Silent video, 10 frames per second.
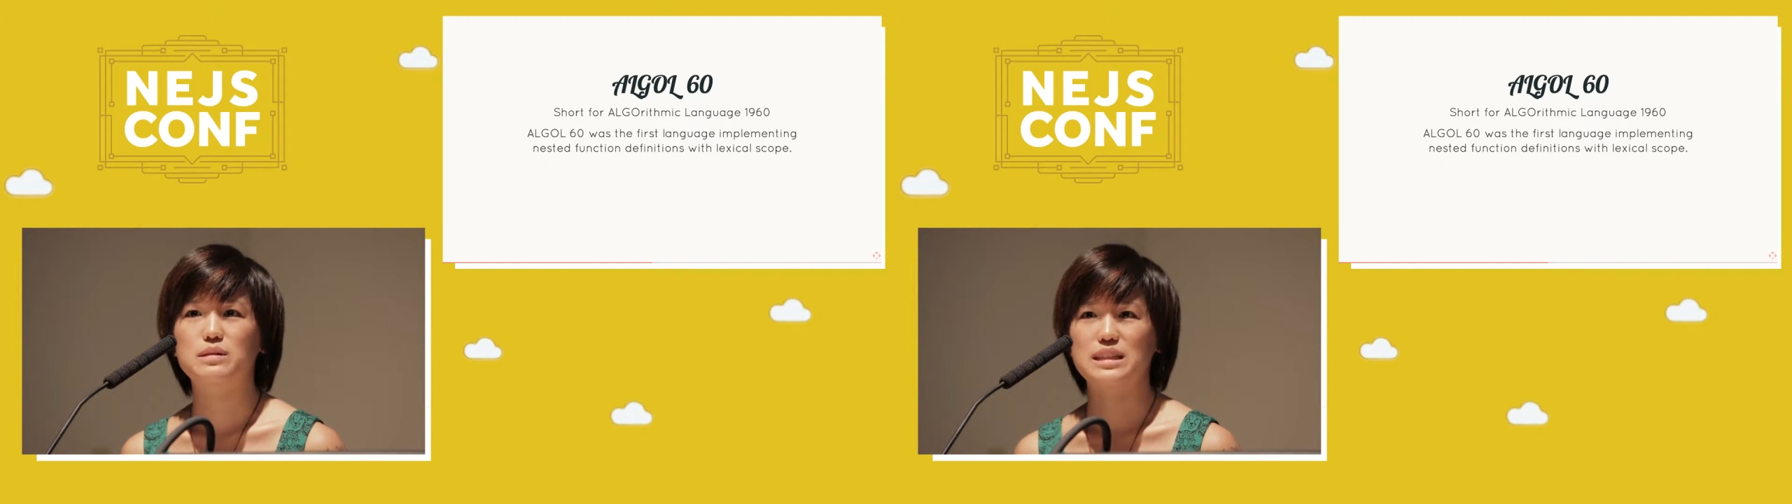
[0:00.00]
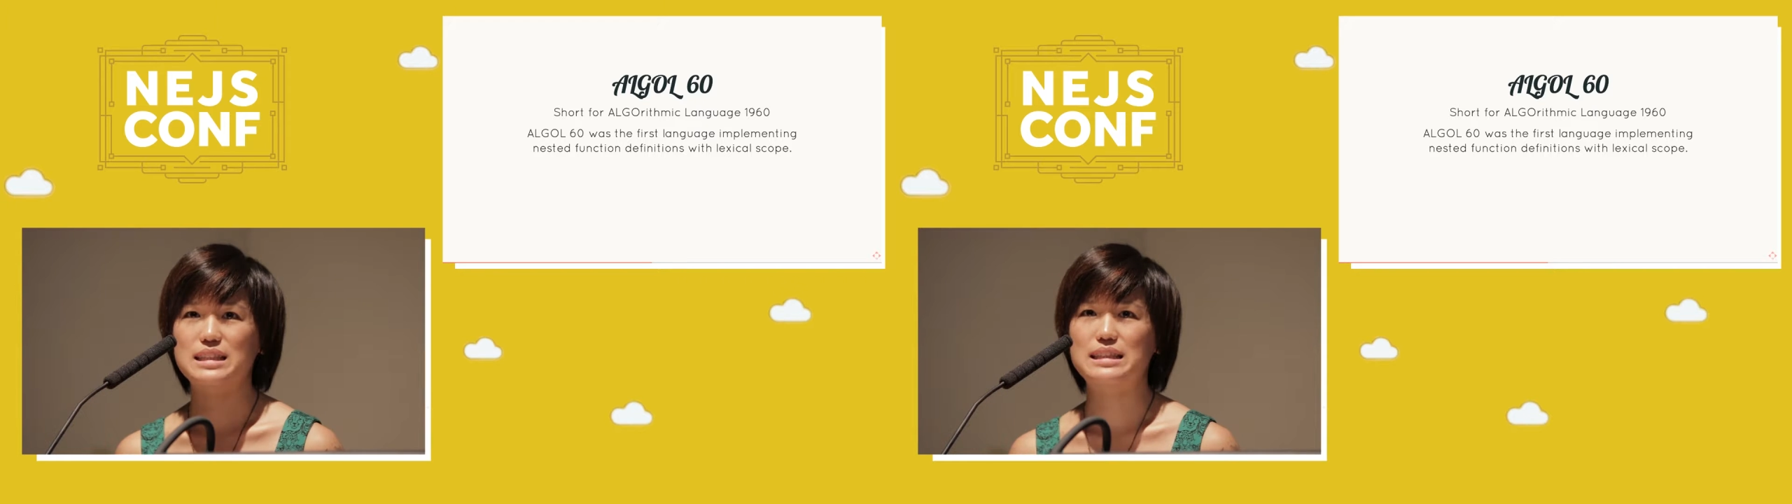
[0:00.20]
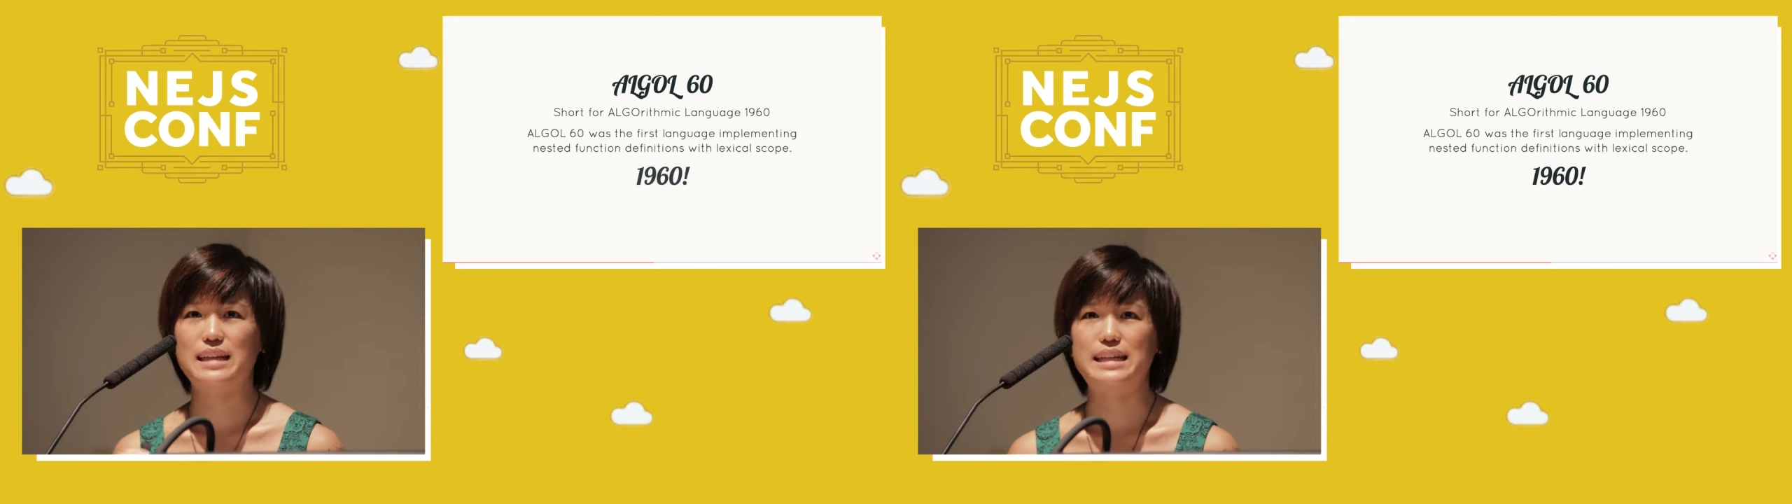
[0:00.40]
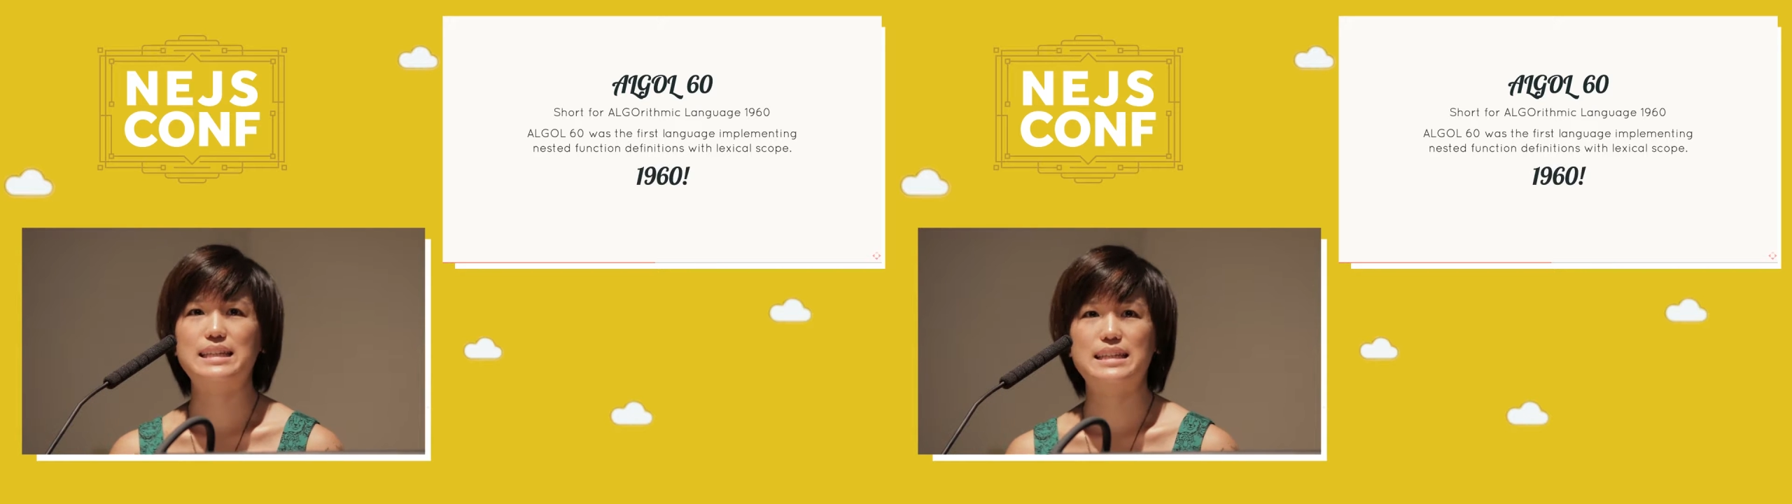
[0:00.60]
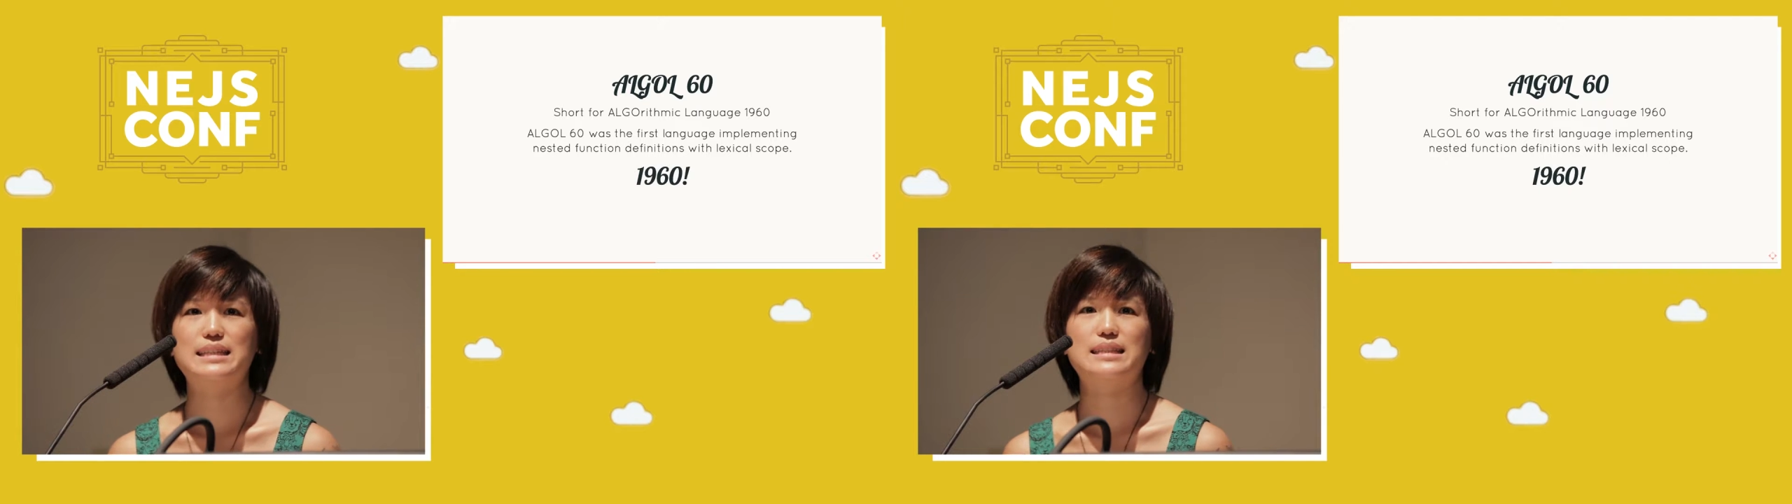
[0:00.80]
since
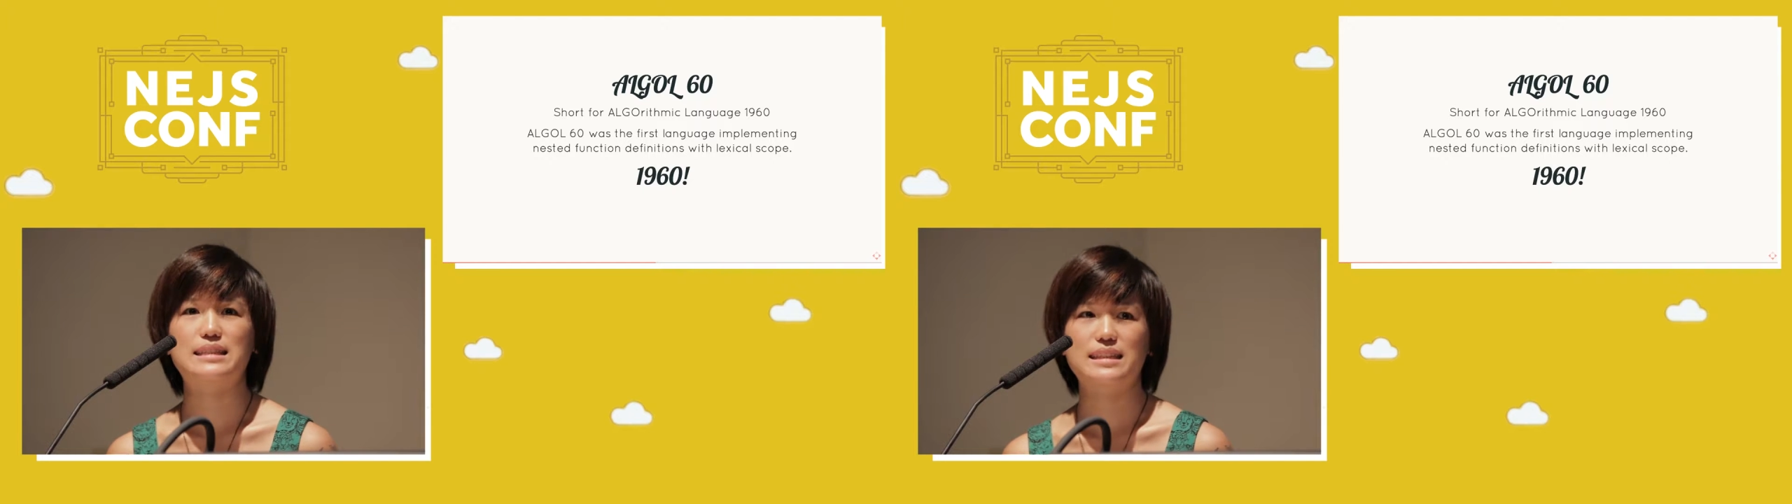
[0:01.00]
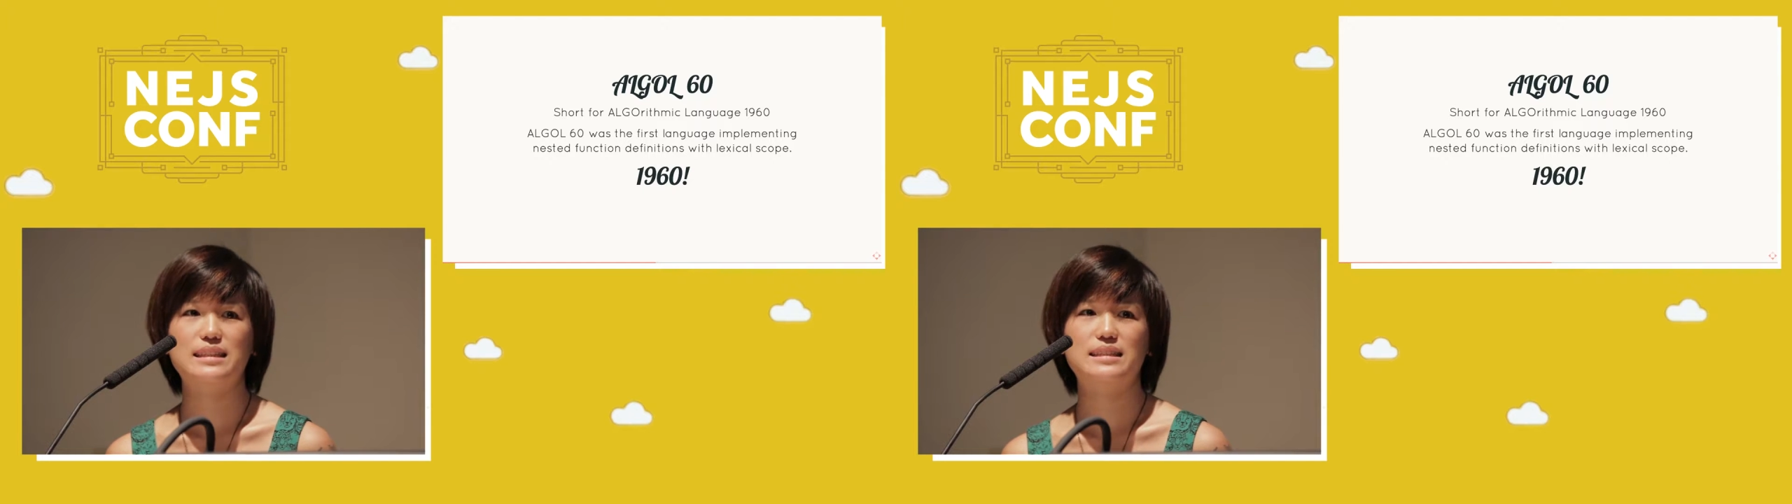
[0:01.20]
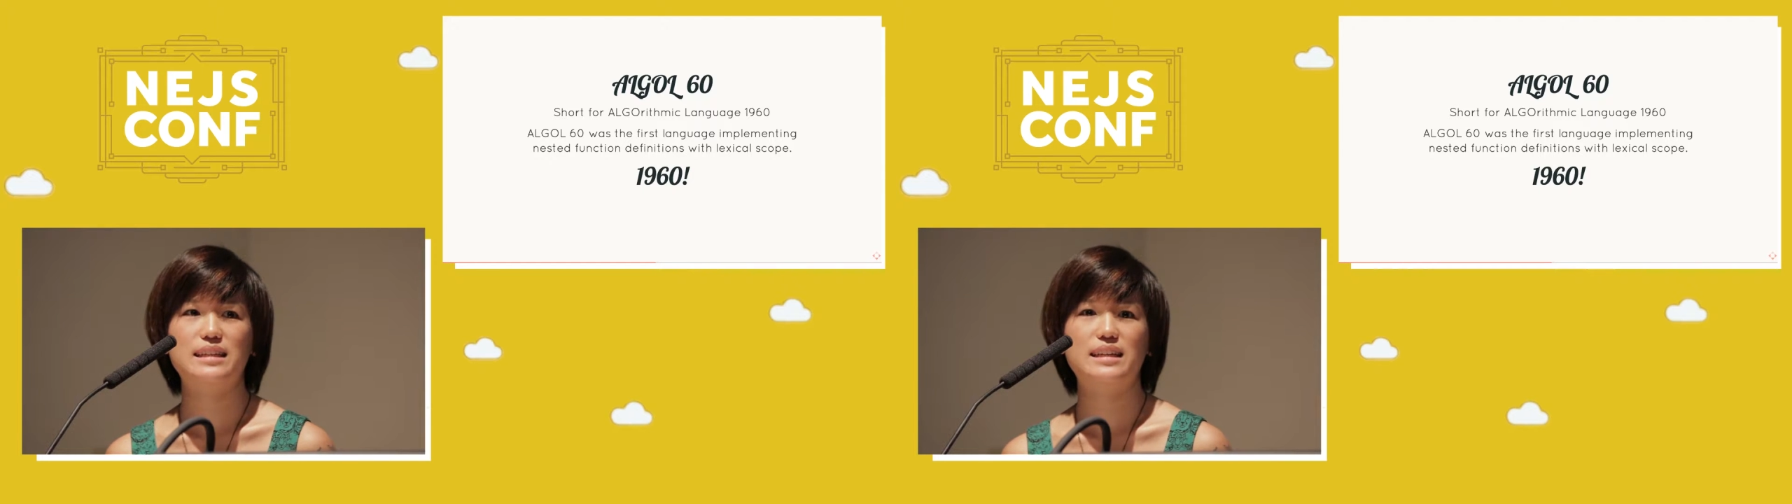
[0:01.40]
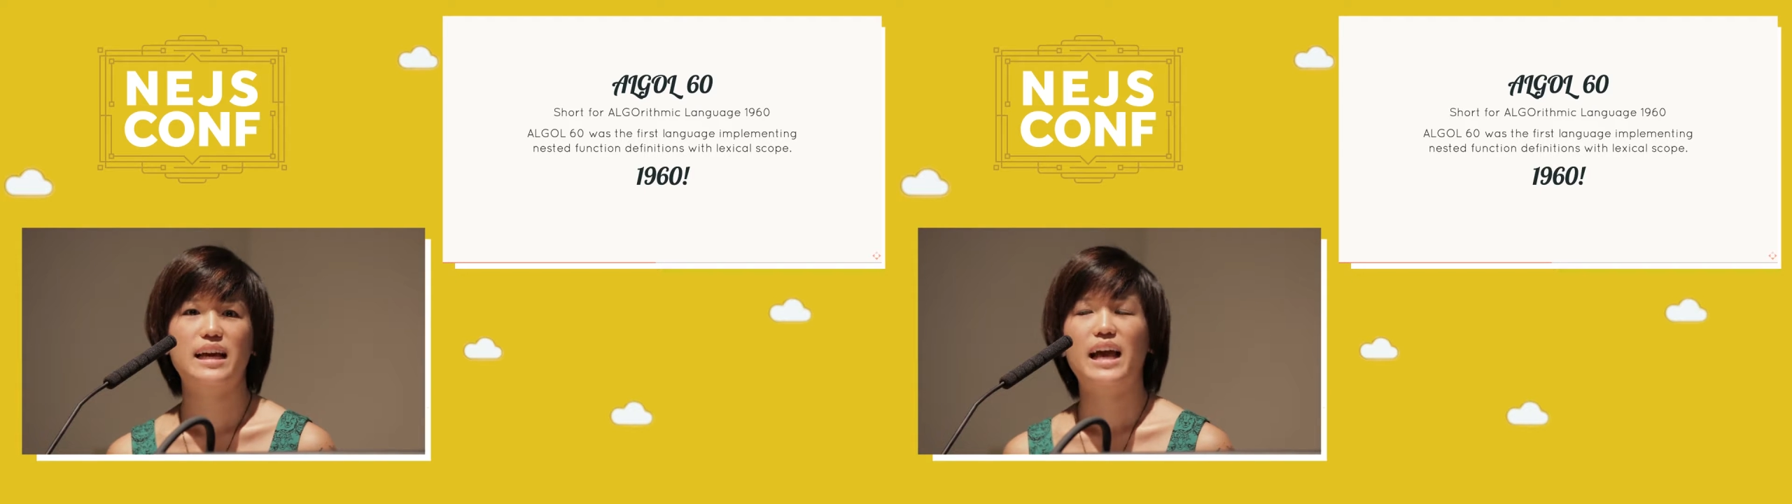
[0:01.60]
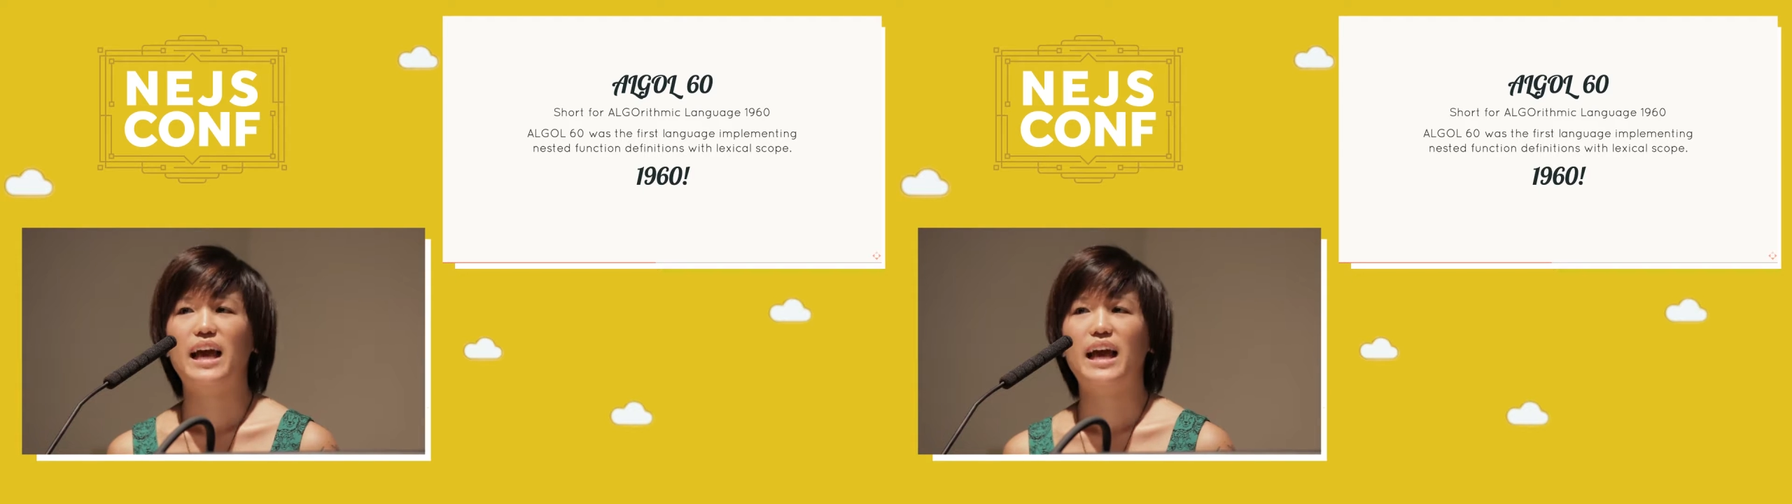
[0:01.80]
1960,